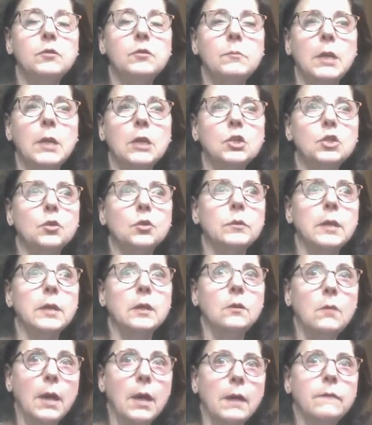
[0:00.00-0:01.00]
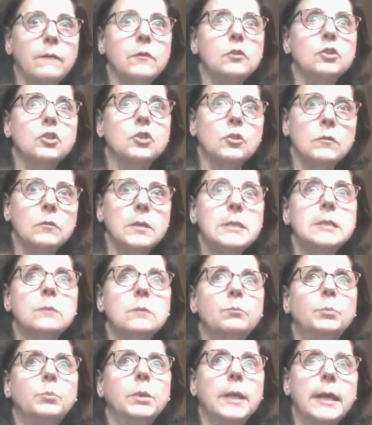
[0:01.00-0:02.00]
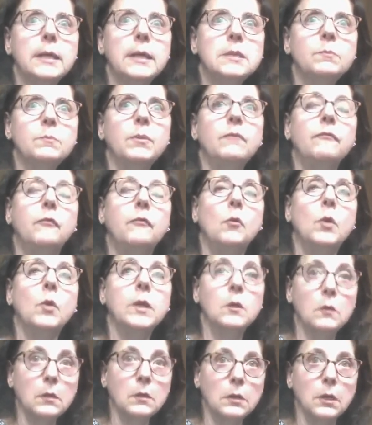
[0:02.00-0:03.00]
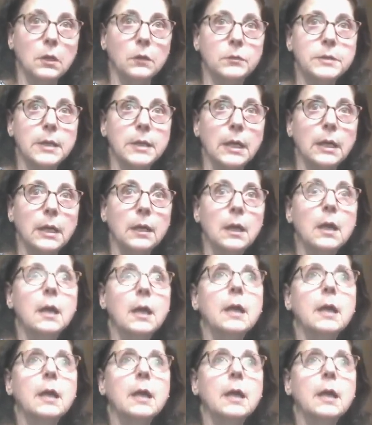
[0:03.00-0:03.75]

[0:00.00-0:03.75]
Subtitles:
to make sure that you have insurance in place before you're closing.